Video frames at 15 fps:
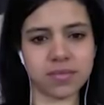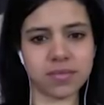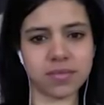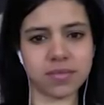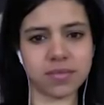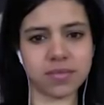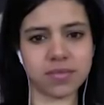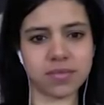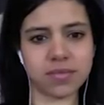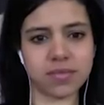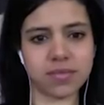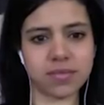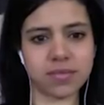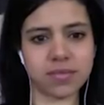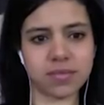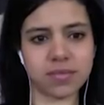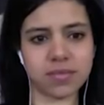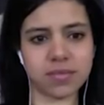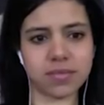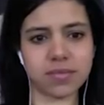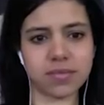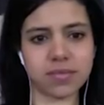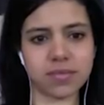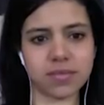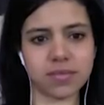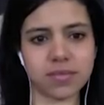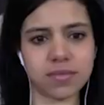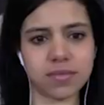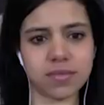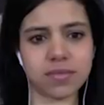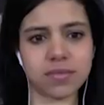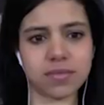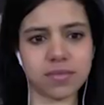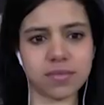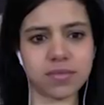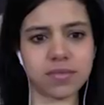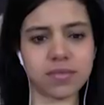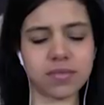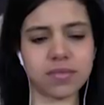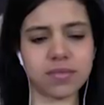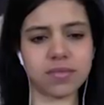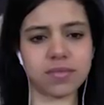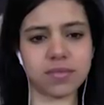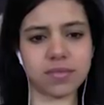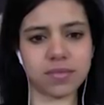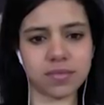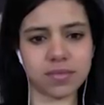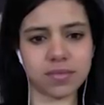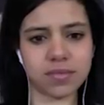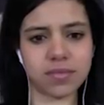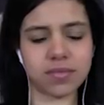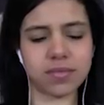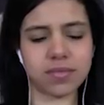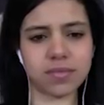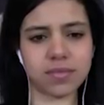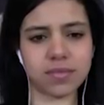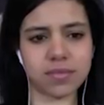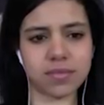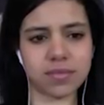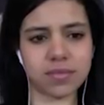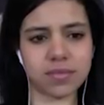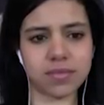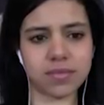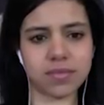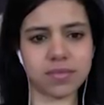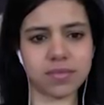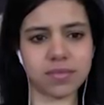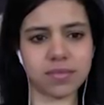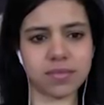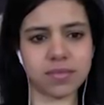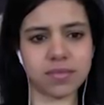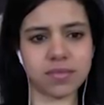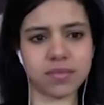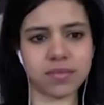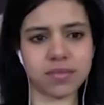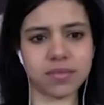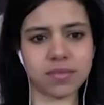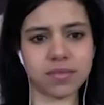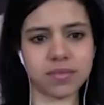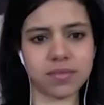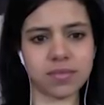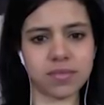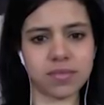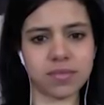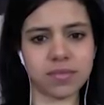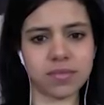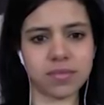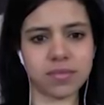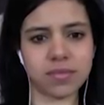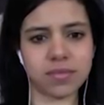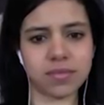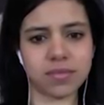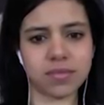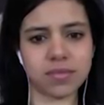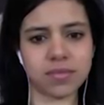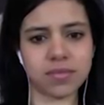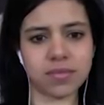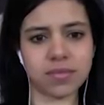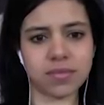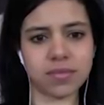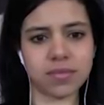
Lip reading: The person shown says nothing.